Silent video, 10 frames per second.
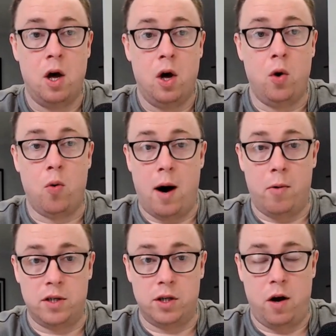who I
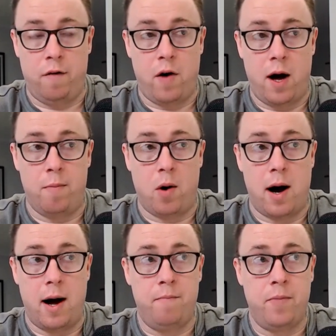was certified
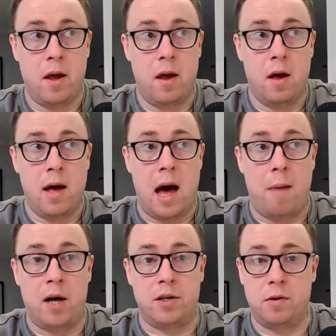by, how
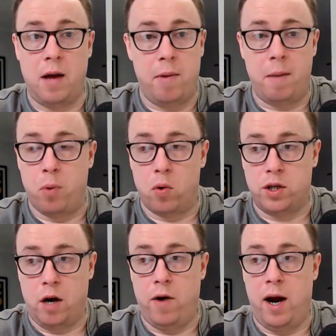many books
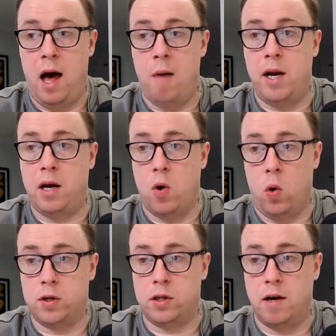I've read, how many
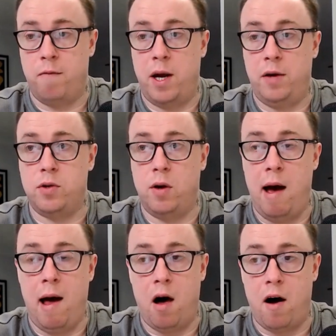courses I've been to,
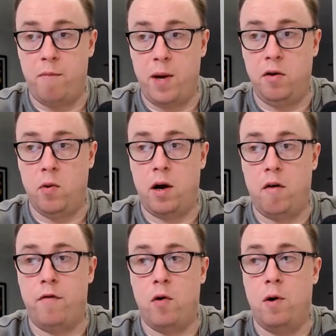how long I've been doing
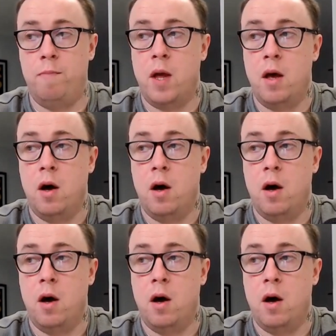it for.